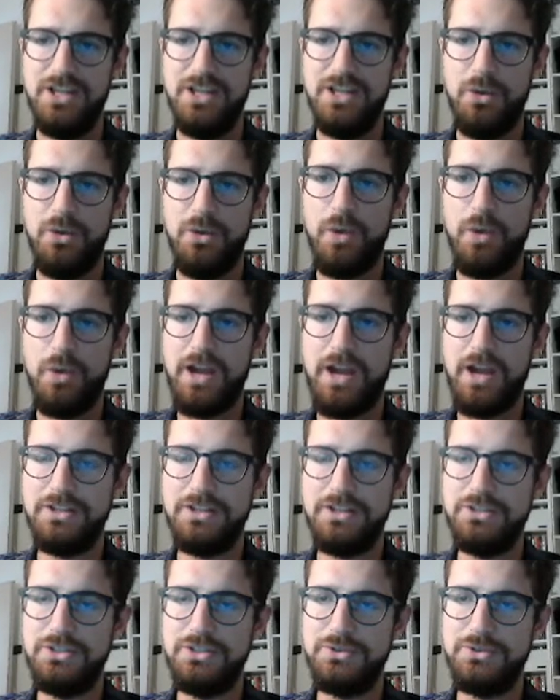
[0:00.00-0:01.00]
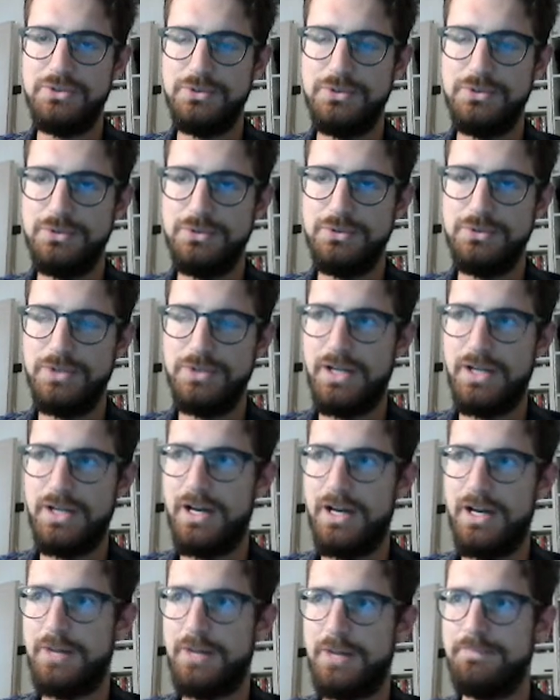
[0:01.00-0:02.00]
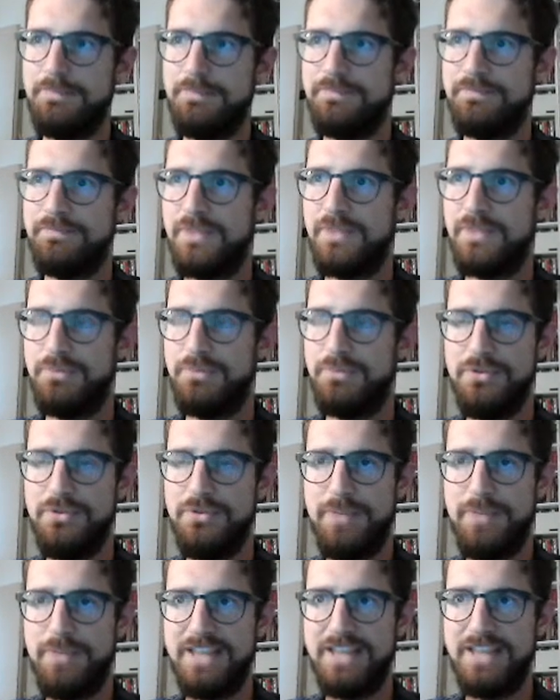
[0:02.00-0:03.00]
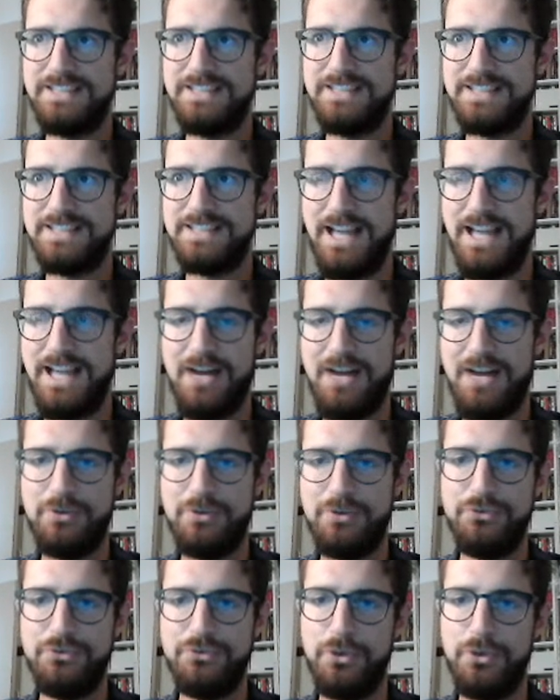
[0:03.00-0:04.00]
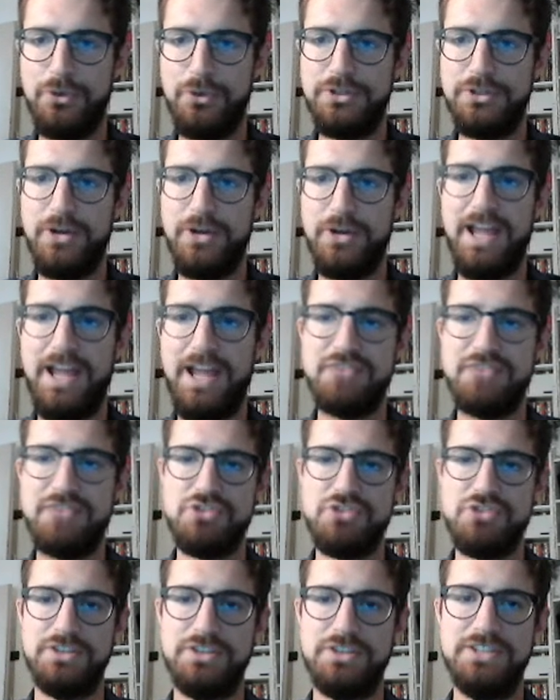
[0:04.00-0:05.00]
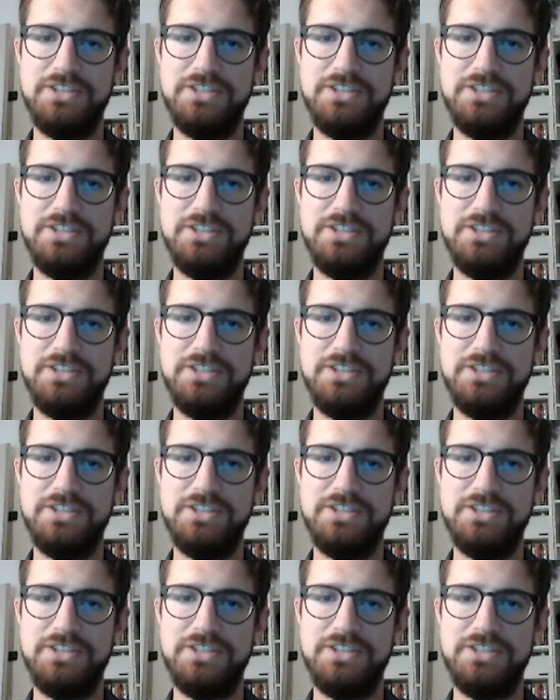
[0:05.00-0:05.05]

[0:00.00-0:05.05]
where you put the basis out for your engine.